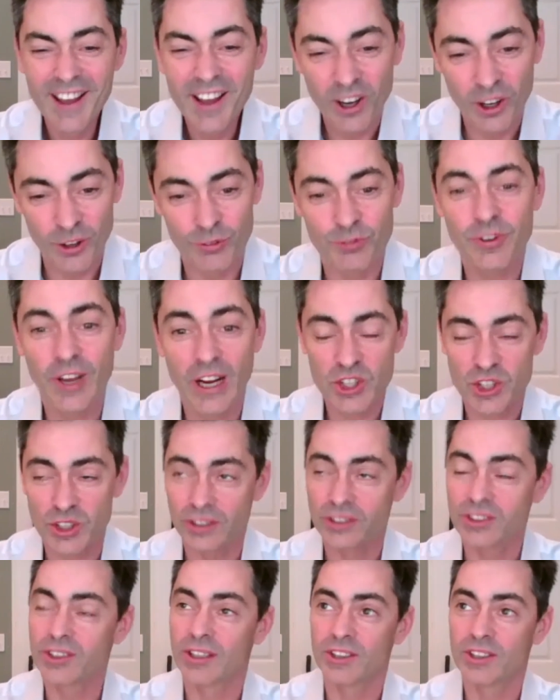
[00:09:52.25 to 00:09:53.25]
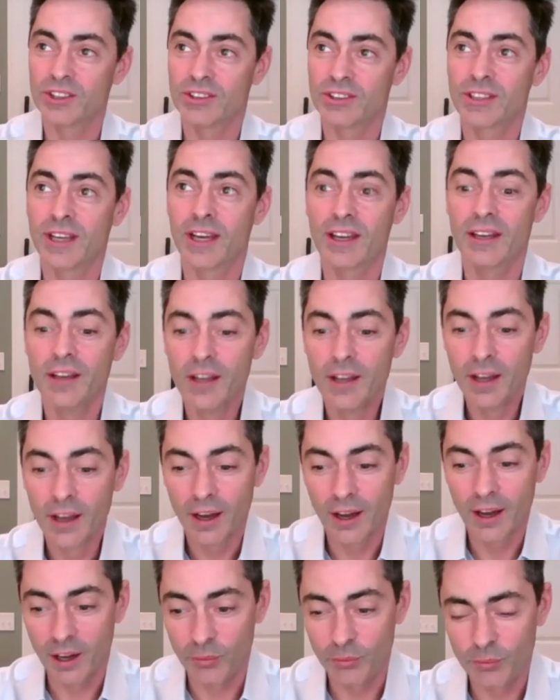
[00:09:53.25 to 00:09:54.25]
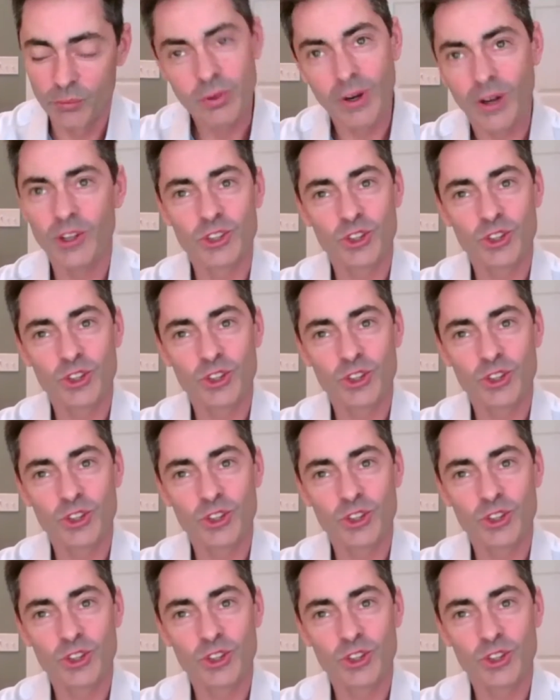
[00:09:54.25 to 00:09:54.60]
Or infectious, I should say. Probably